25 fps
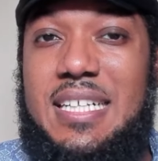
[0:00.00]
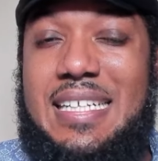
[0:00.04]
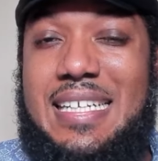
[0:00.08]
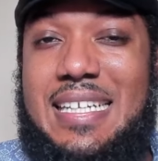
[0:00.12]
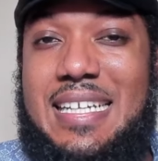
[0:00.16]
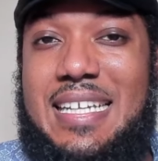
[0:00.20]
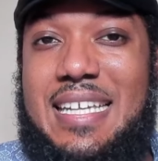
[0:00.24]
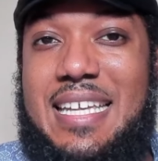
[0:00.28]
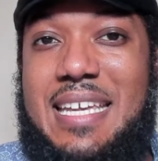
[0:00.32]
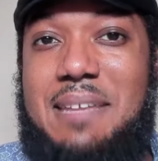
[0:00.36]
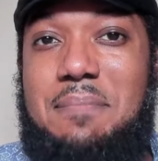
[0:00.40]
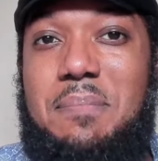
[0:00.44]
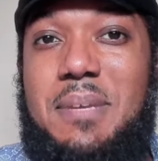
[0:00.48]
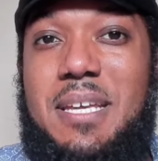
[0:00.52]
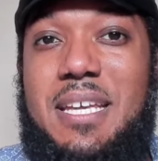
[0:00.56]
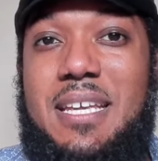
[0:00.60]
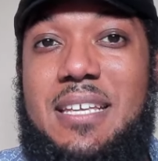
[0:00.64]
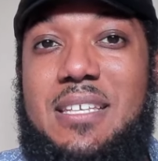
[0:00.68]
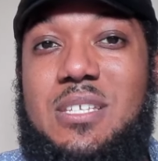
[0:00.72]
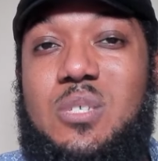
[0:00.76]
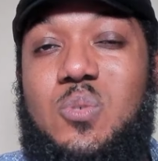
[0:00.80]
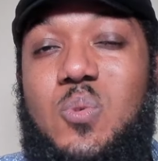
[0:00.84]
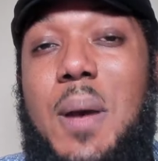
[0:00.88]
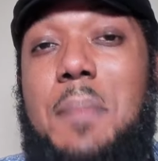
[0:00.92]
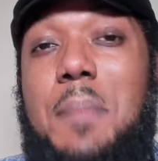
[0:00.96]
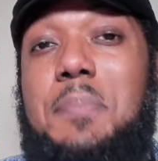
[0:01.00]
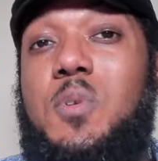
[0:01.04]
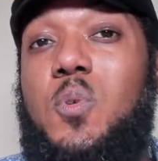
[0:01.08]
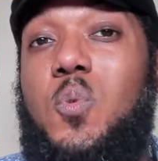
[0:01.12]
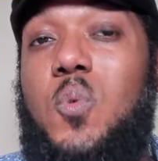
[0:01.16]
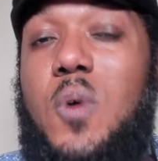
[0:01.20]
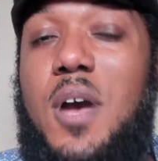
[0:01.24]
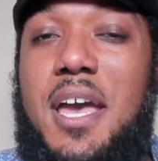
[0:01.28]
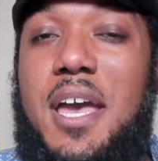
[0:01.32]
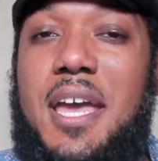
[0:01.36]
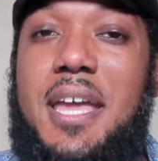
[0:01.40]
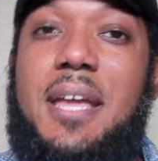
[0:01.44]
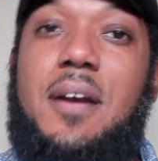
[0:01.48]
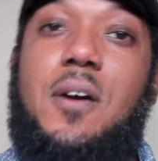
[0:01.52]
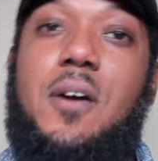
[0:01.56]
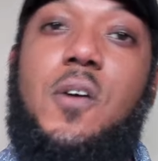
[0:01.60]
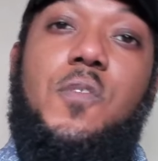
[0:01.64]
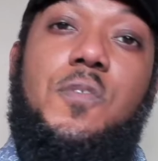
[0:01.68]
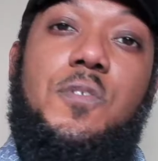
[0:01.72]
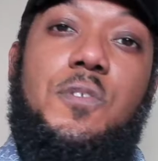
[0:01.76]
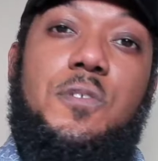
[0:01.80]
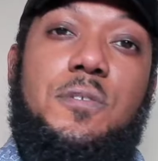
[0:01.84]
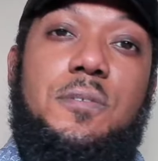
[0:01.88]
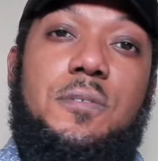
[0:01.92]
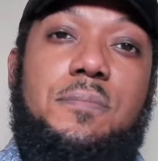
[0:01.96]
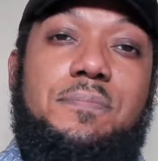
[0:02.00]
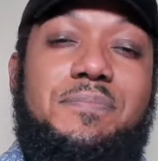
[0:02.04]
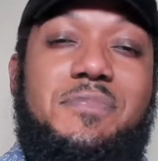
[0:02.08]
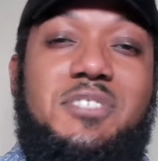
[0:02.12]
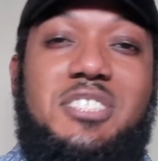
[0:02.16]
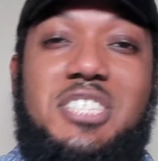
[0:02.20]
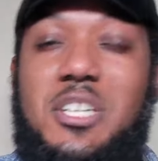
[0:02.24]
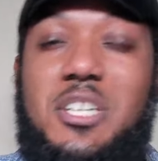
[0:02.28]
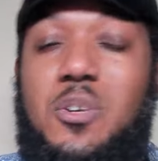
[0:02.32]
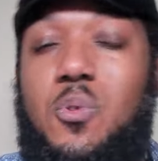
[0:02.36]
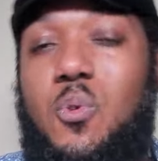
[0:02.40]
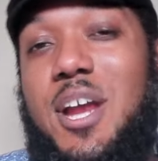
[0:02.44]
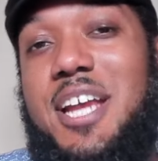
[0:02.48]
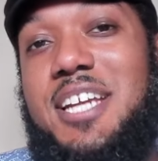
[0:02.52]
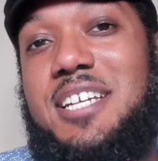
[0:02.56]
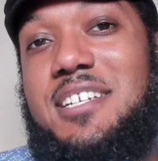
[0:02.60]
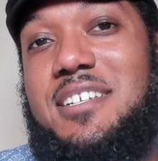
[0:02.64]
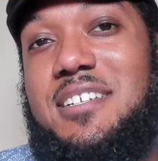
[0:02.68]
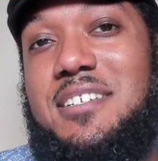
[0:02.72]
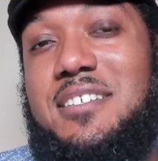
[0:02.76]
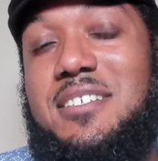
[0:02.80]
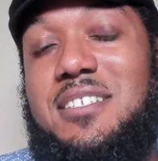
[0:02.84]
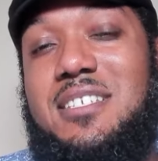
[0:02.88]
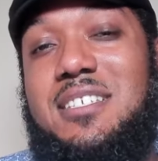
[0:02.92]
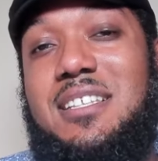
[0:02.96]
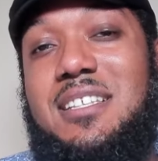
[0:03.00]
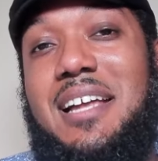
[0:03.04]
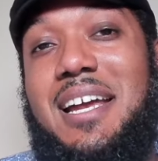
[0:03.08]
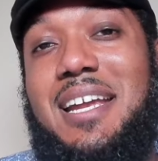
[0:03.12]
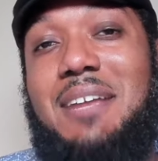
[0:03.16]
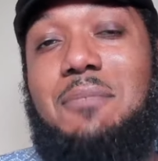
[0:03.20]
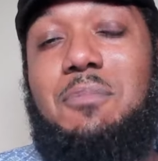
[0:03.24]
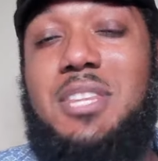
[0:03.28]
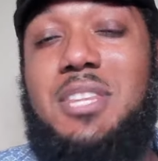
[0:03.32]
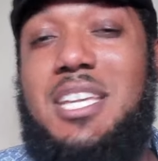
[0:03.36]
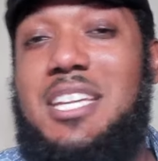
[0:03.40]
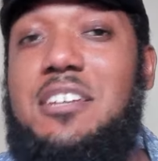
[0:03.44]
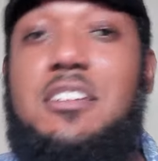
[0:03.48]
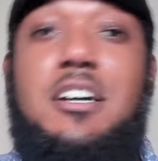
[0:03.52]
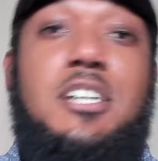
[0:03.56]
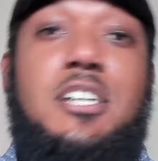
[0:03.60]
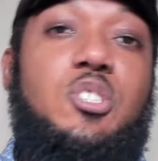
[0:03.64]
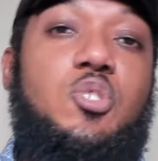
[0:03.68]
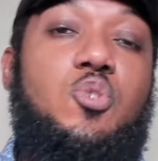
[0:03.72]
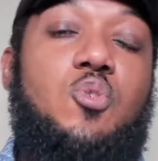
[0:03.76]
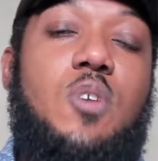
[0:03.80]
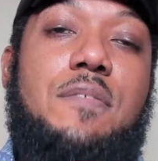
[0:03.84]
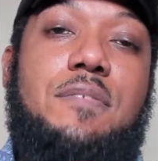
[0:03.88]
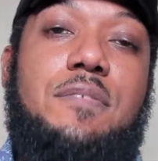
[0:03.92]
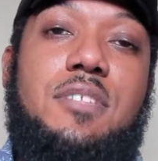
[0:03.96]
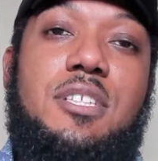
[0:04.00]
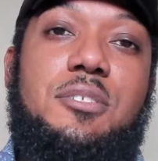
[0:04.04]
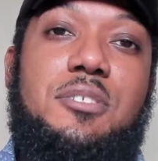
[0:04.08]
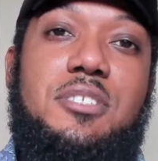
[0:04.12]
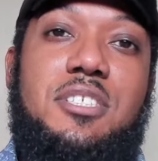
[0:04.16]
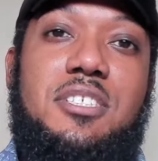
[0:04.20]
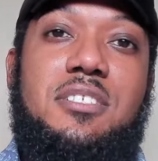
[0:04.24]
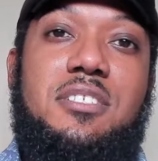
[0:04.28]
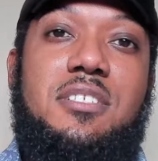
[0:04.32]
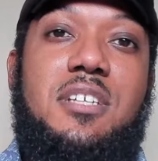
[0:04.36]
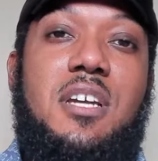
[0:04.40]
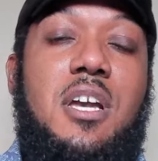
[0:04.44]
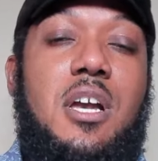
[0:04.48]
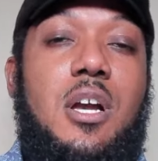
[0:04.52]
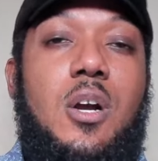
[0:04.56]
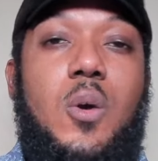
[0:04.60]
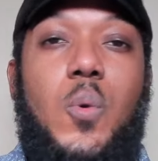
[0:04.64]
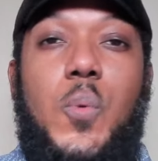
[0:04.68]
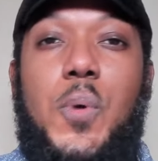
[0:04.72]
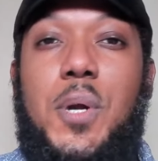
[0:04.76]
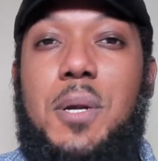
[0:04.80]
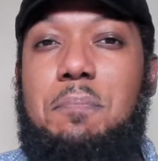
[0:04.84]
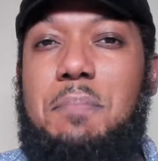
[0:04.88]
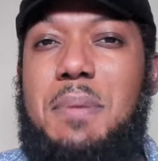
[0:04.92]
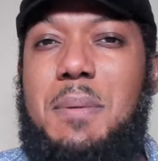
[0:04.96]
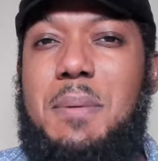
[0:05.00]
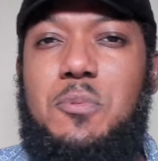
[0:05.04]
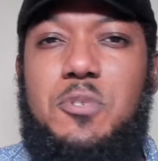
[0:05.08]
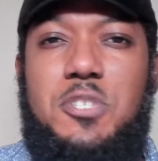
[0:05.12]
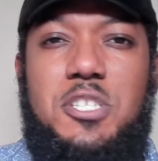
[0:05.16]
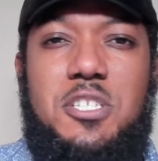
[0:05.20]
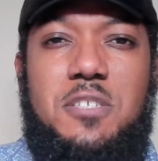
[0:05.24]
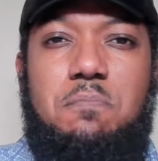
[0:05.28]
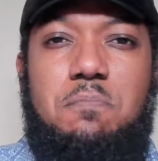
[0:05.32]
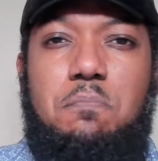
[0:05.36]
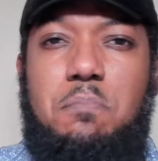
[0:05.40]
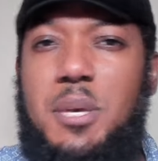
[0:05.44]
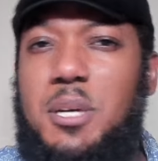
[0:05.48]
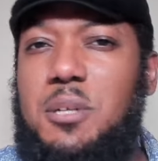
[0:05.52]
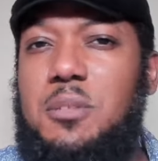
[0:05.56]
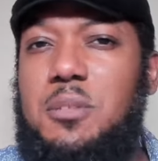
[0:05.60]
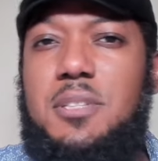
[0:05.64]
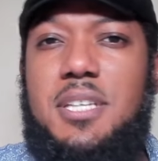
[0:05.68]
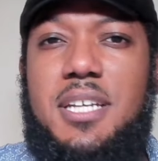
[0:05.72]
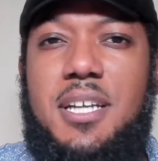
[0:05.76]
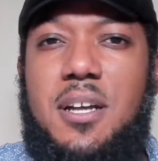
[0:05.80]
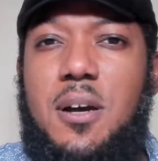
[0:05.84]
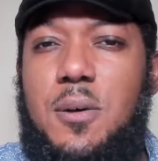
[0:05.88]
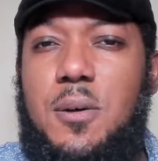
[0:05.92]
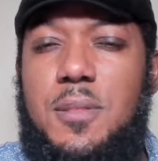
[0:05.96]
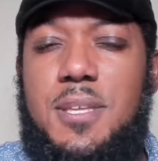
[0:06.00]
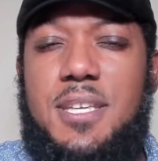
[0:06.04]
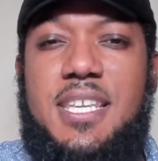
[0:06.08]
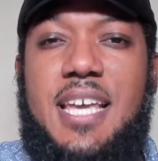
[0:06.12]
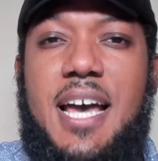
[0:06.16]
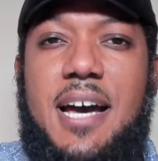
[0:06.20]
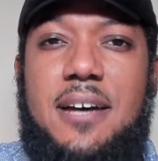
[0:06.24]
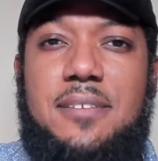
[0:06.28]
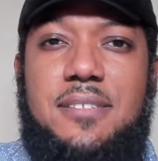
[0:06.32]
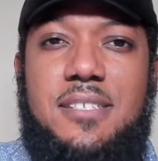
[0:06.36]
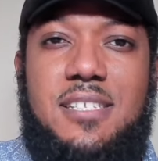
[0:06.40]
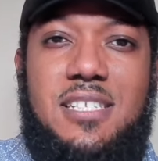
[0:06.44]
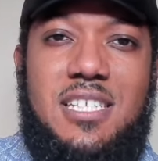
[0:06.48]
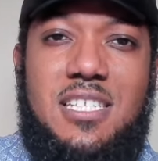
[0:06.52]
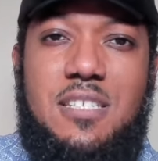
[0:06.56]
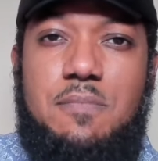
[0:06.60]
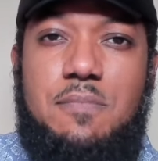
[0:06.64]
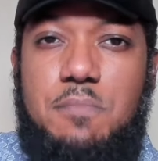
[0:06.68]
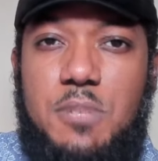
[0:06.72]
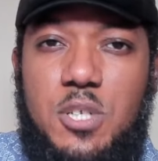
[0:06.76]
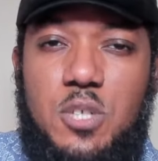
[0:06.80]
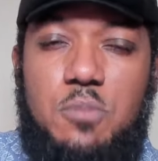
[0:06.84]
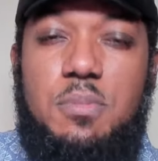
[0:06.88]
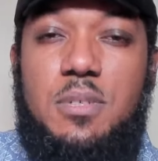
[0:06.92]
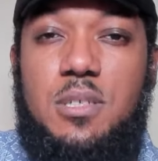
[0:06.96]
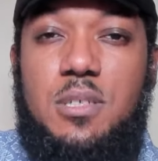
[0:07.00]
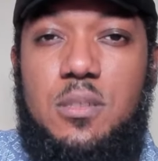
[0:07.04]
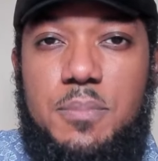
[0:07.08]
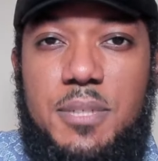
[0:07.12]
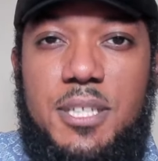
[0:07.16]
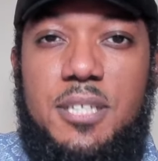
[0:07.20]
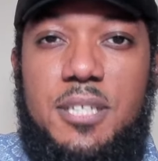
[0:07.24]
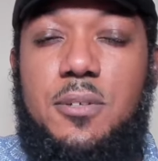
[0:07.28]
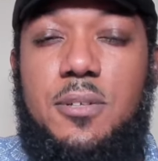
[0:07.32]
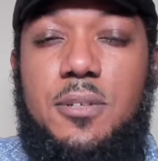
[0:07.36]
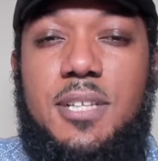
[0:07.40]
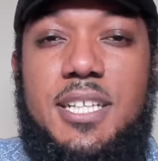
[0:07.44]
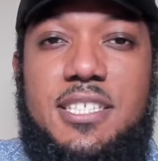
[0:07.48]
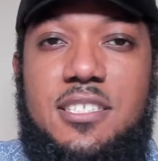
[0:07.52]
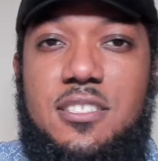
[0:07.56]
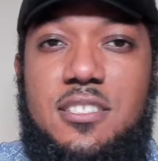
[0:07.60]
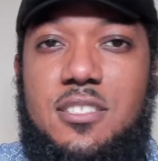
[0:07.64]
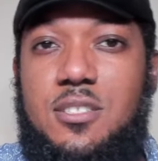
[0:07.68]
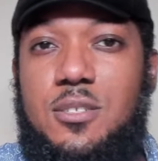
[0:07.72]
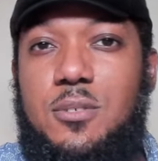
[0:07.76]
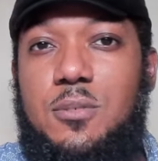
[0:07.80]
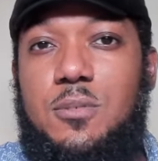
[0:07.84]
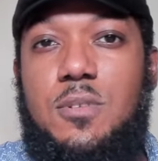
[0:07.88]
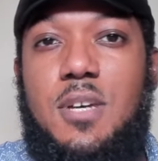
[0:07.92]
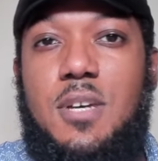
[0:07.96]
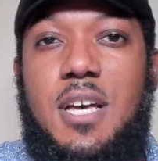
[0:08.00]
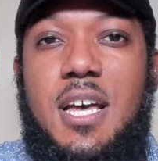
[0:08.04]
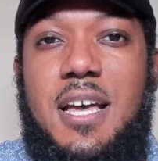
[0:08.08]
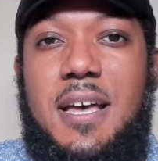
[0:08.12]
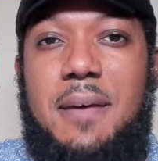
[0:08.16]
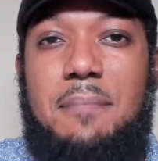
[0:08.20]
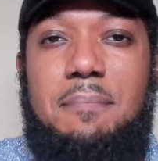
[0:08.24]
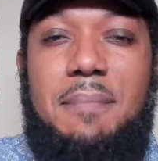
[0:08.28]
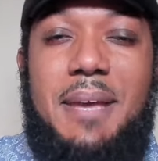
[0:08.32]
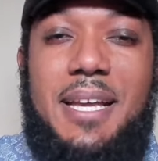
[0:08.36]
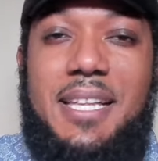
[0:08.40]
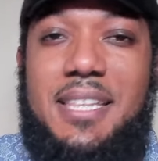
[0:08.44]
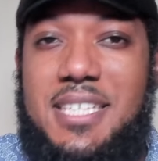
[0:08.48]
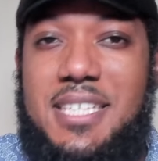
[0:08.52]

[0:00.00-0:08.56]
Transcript: can be swept away over generations, like with the Industrial Revolution, where people were just building all these houses. Let's build, or let's make this.